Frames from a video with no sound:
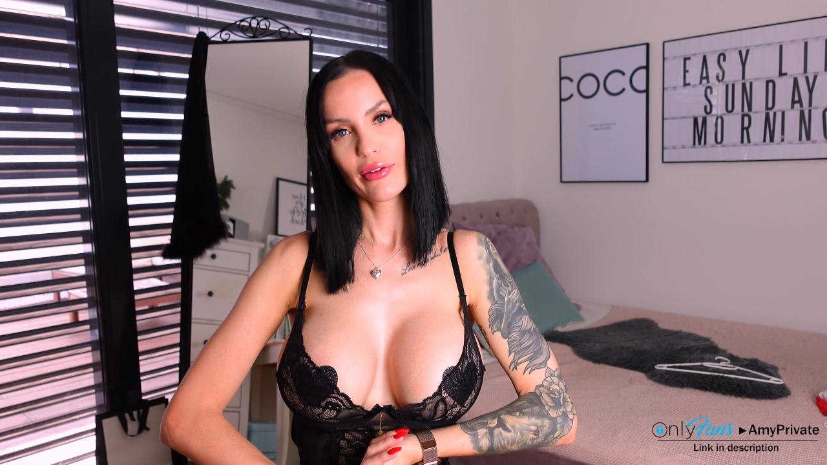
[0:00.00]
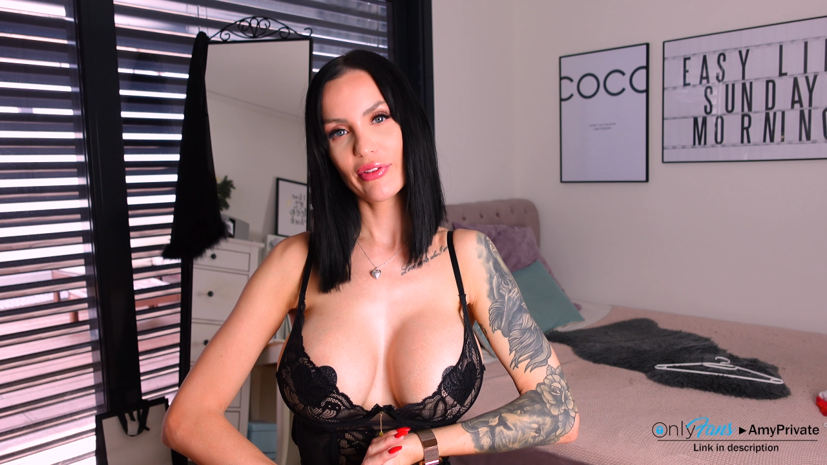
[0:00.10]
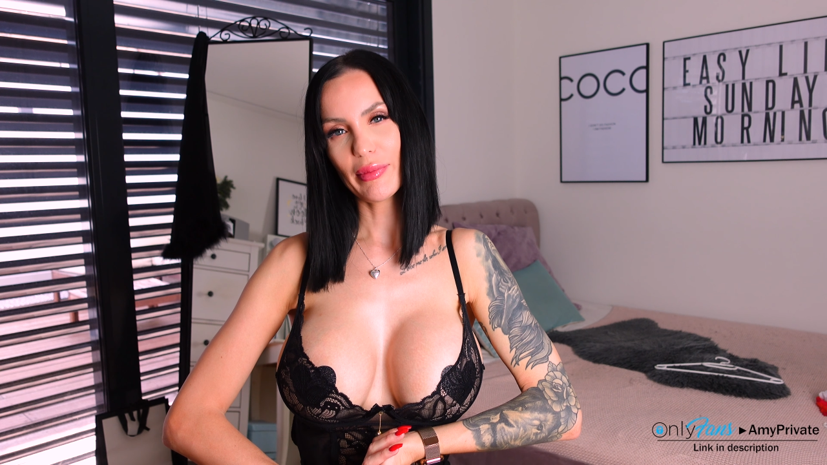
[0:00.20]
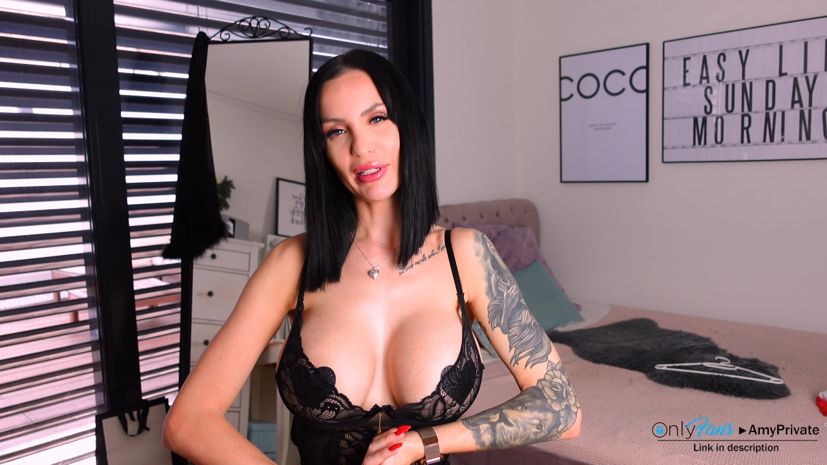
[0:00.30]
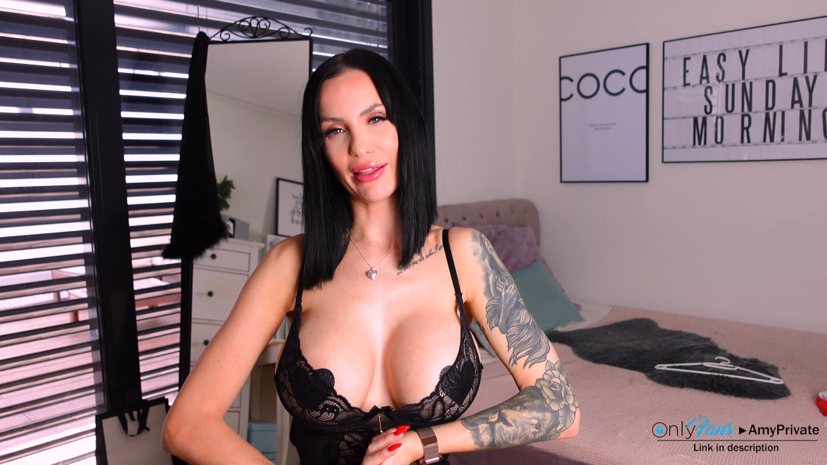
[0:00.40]

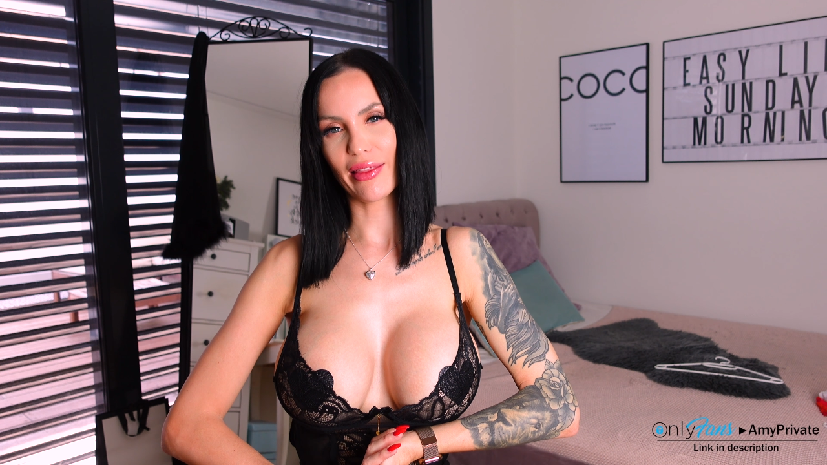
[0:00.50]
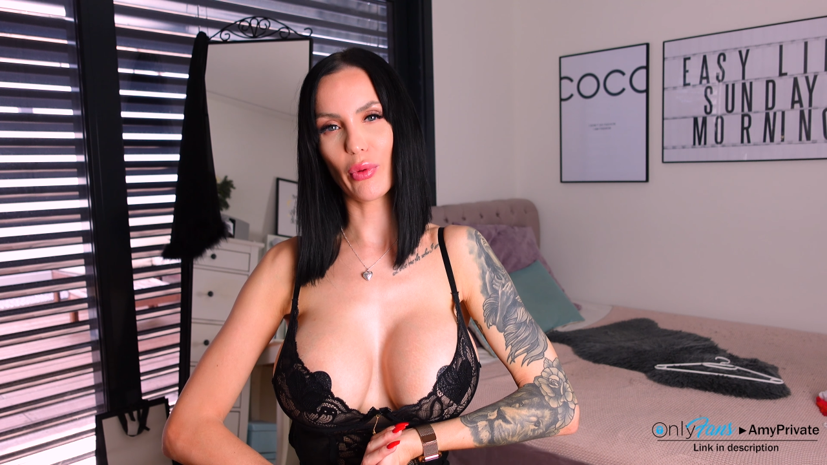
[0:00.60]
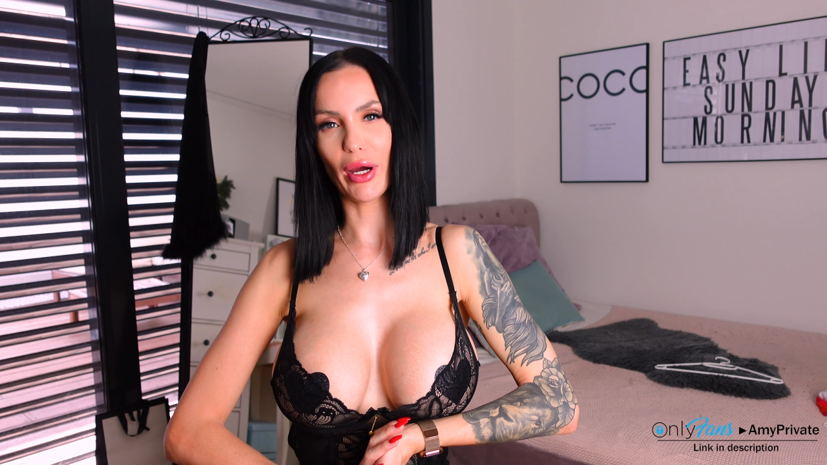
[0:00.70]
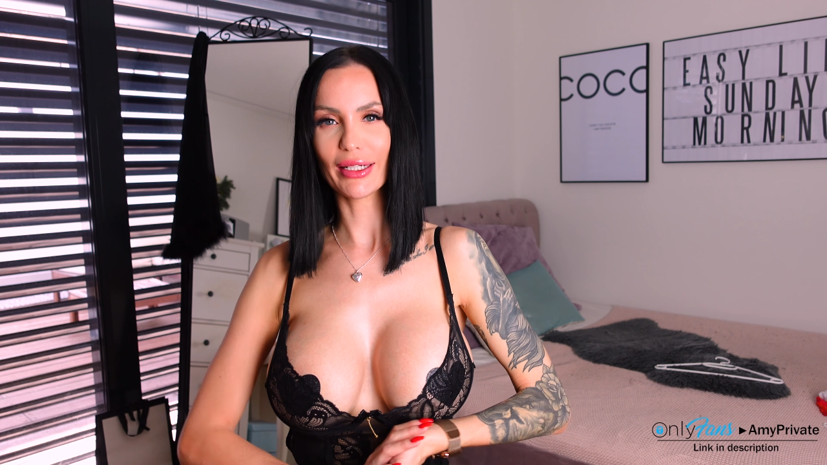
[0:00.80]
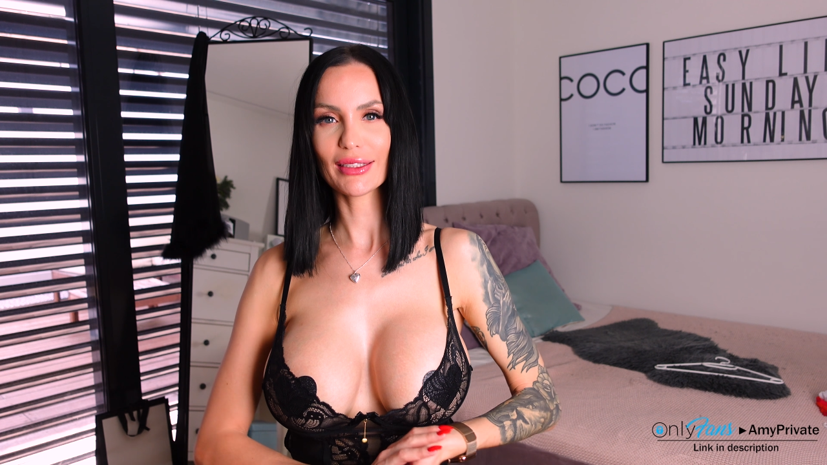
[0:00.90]
film another
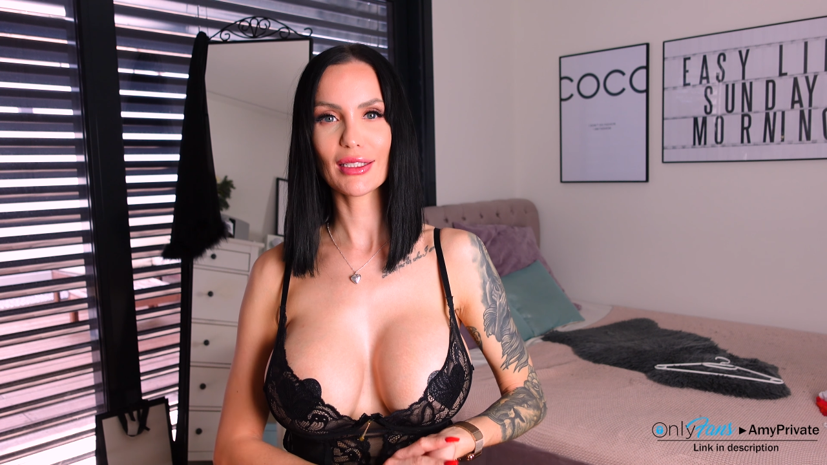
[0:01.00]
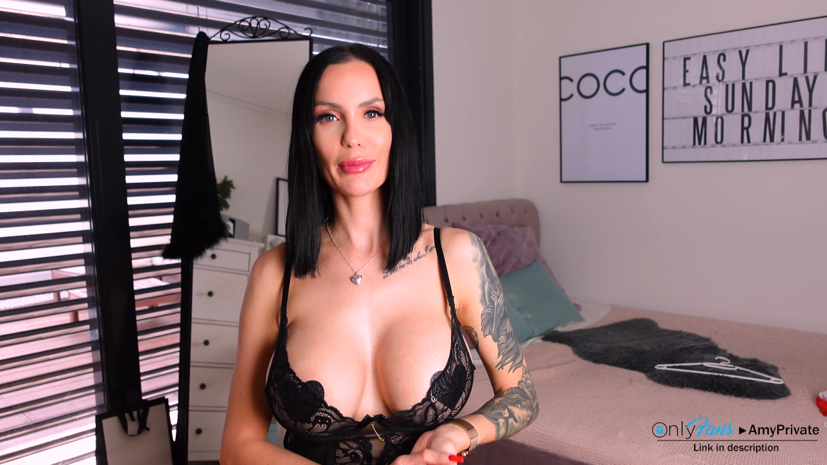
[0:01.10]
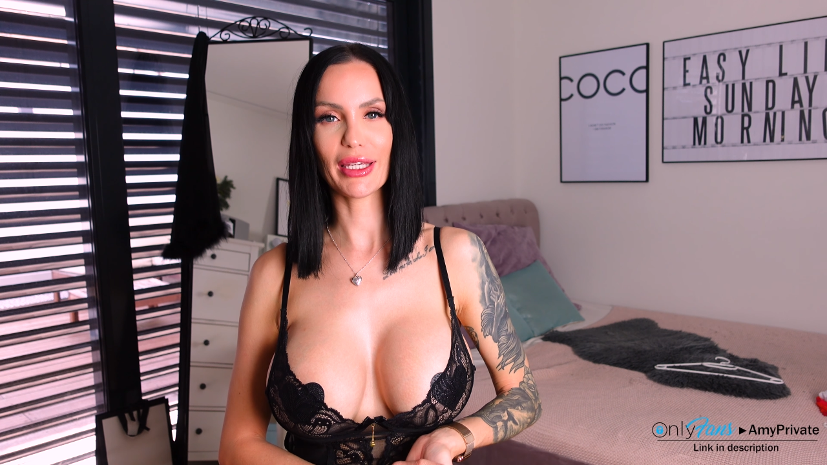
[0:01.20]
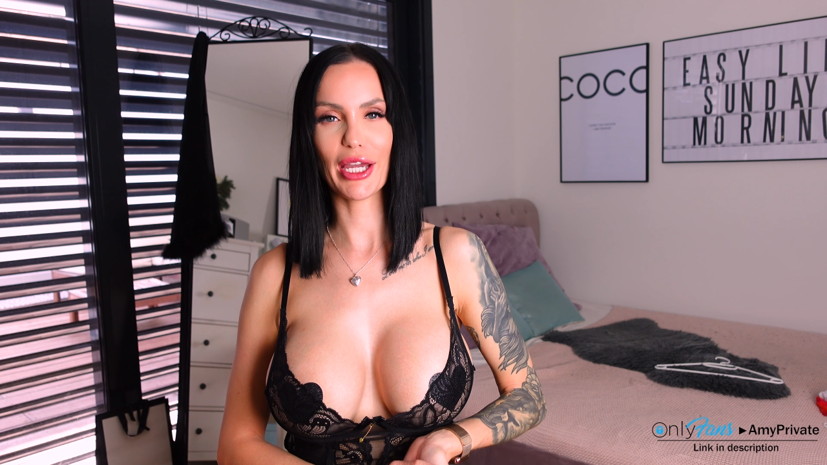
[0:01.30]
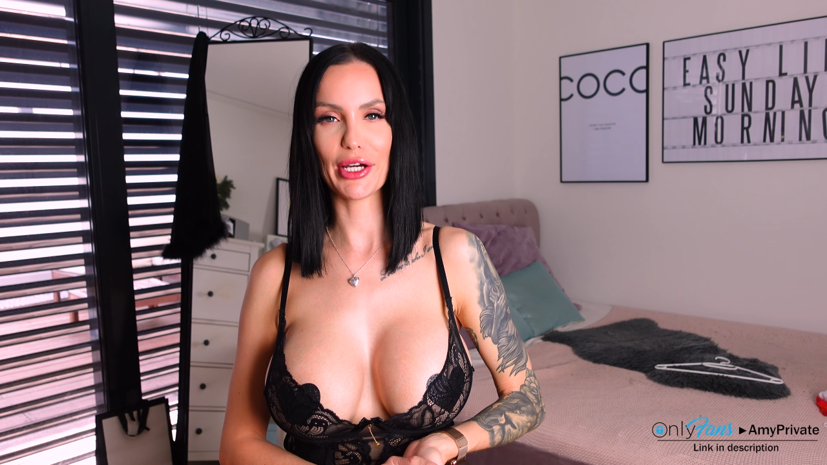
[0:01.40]
one
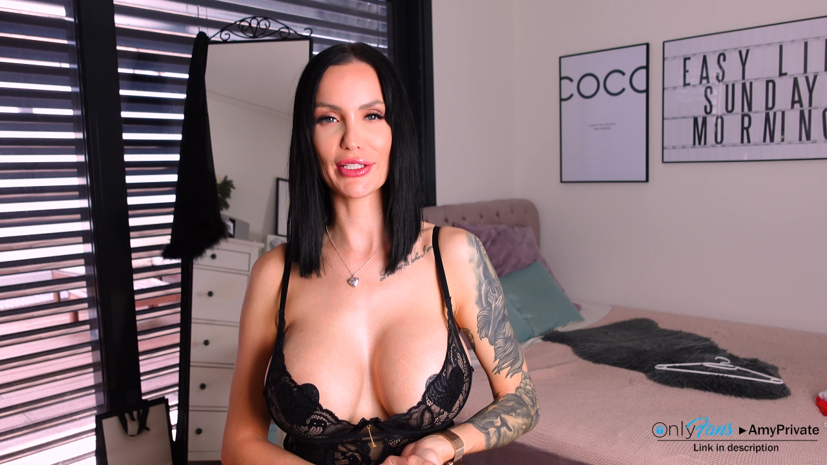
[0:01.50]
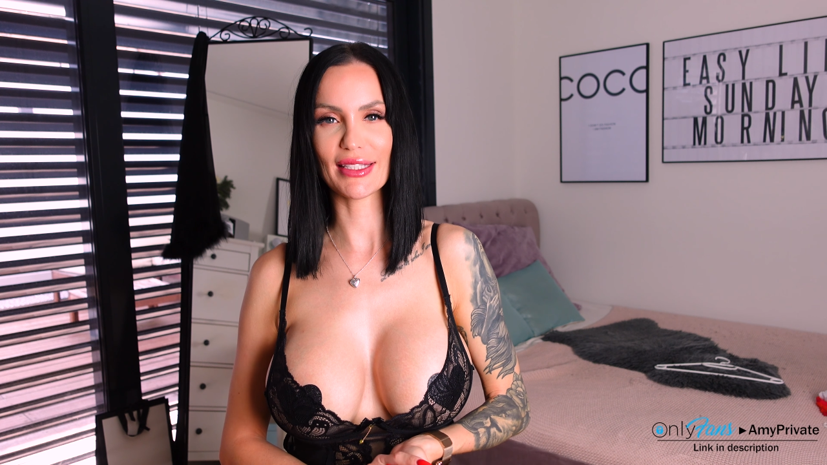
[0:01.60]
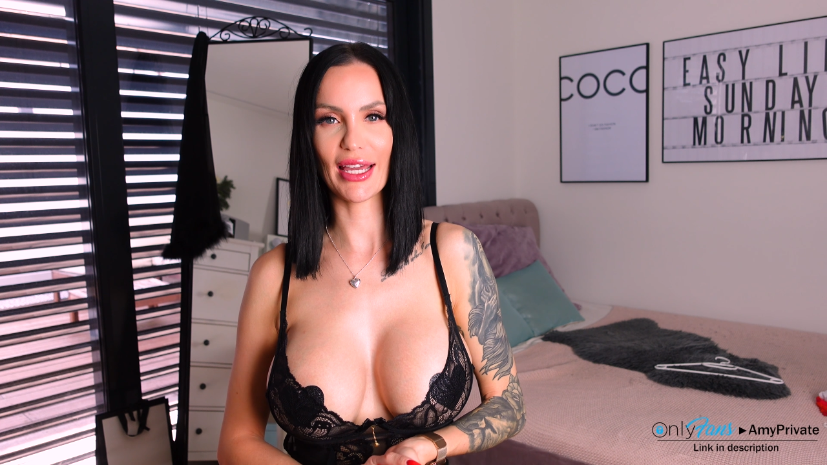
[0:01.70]
because